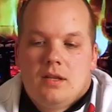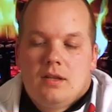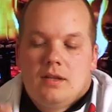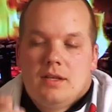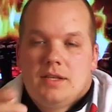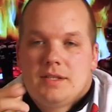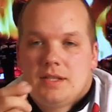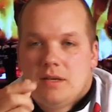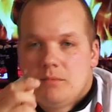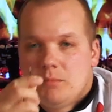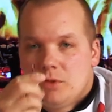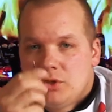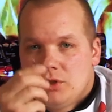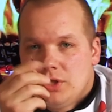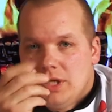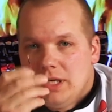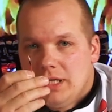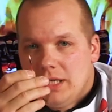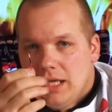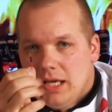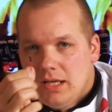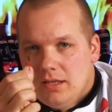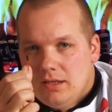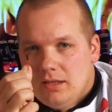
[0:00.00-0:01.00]
These have
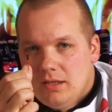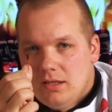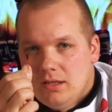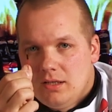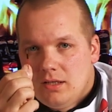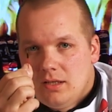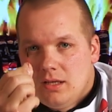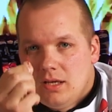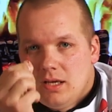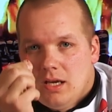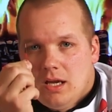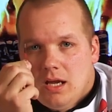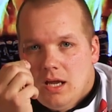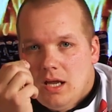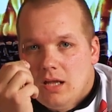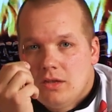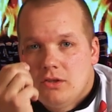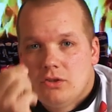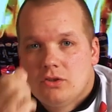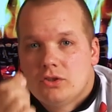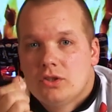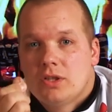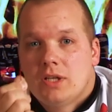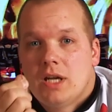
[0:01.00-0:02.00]
machined end, and
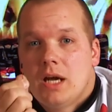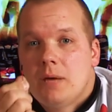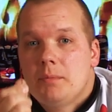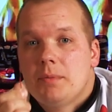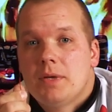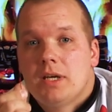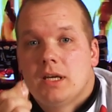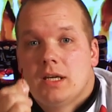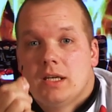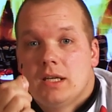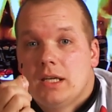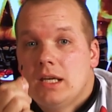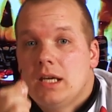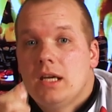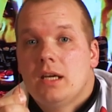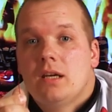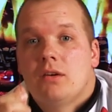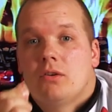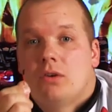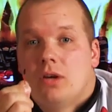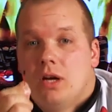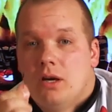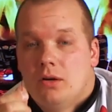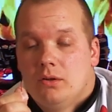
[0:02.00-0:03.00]
there should not be a
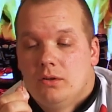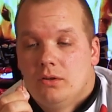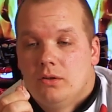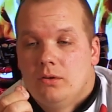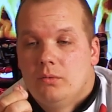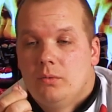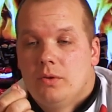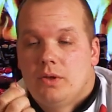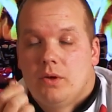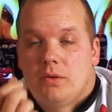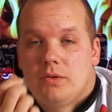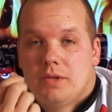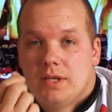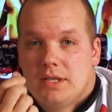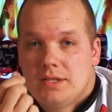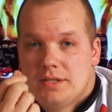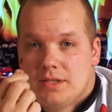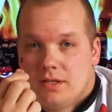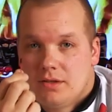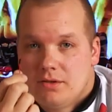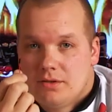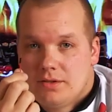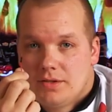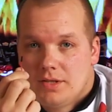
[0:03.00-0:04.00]
geek around without these
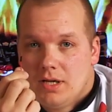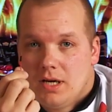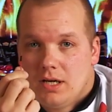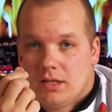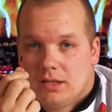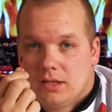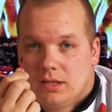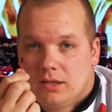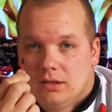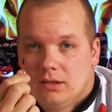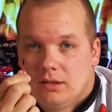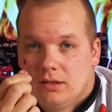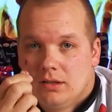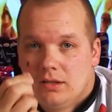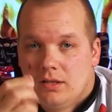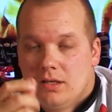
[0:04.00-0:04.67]
in their stocking.